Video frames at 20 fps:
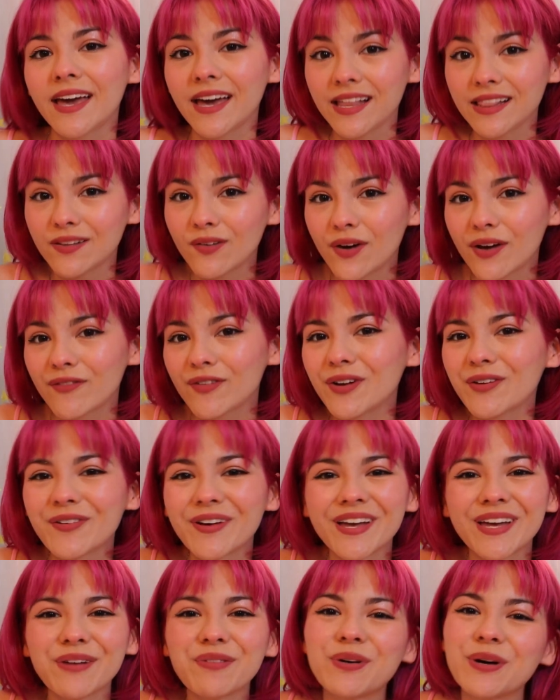Hello
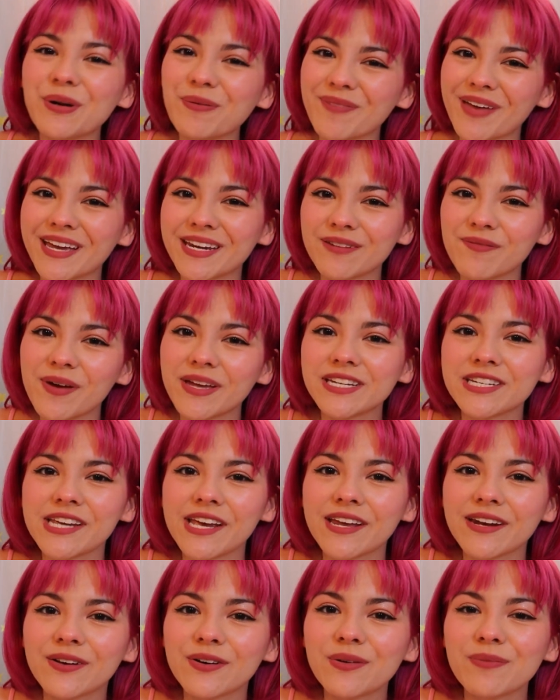everyone, welcome back to my
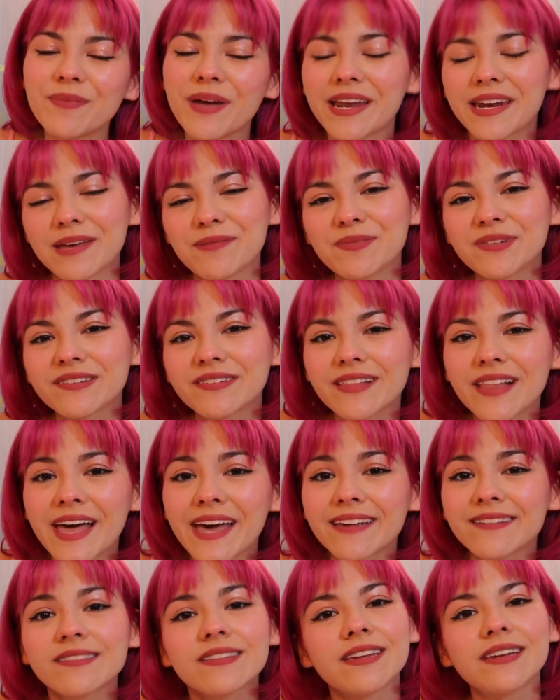channel. My name is
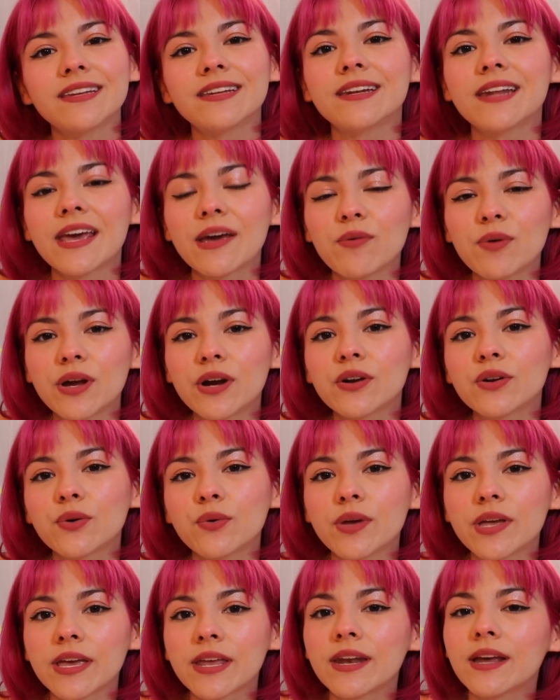Lex and today we are
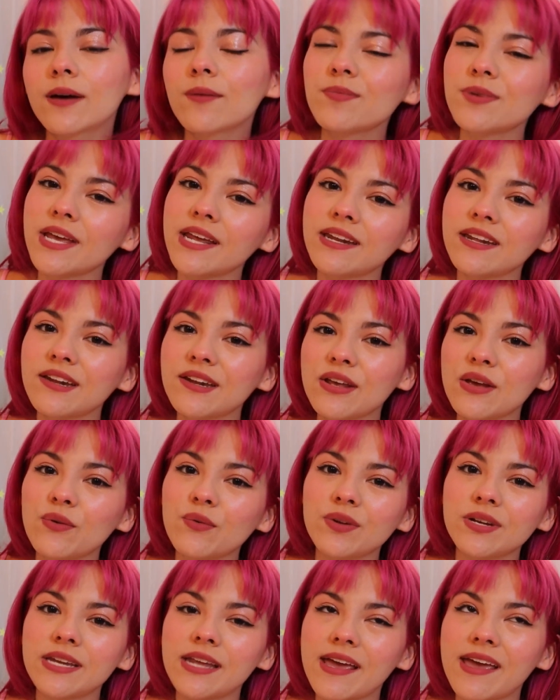doing an updated
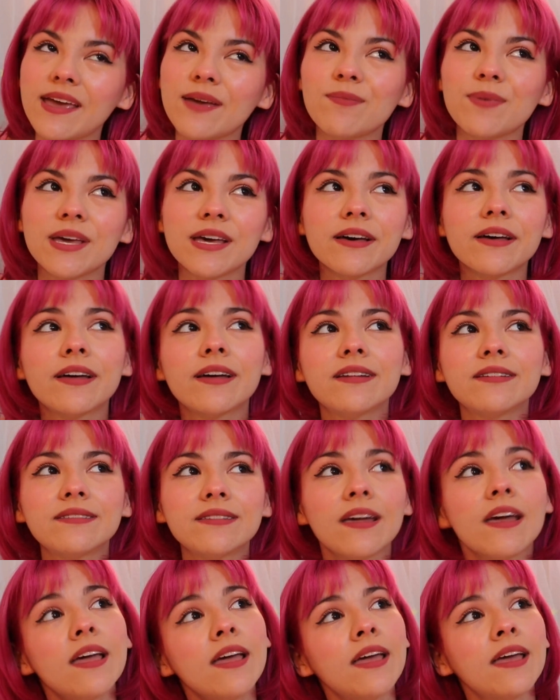Q&A
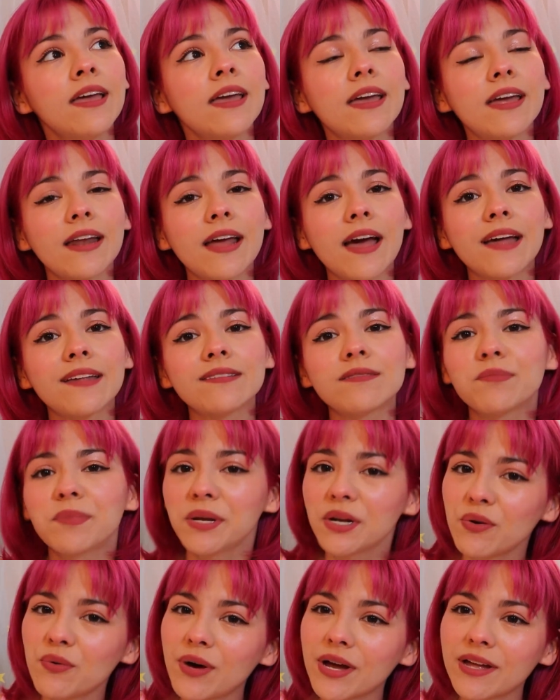because it has
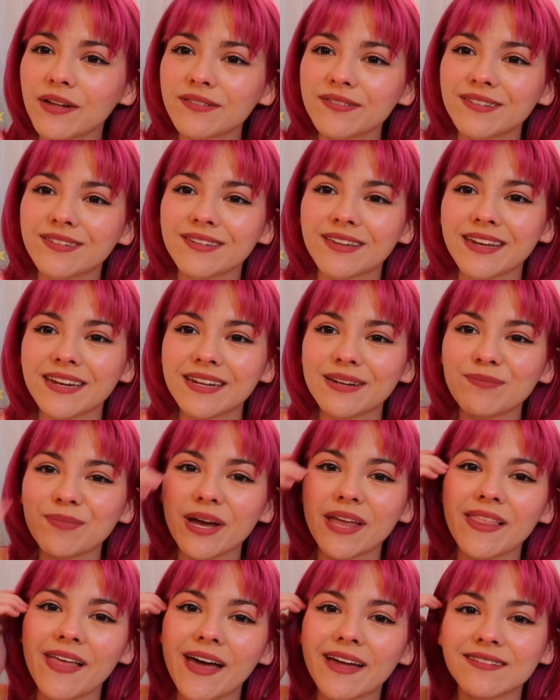been a while since I did
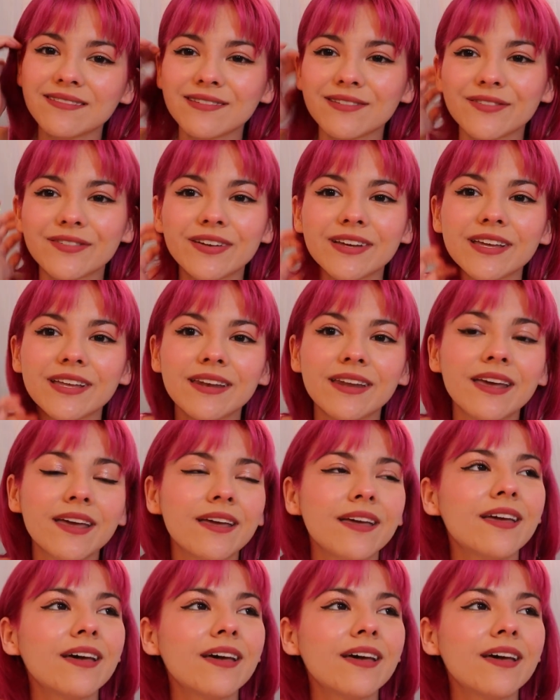my last one.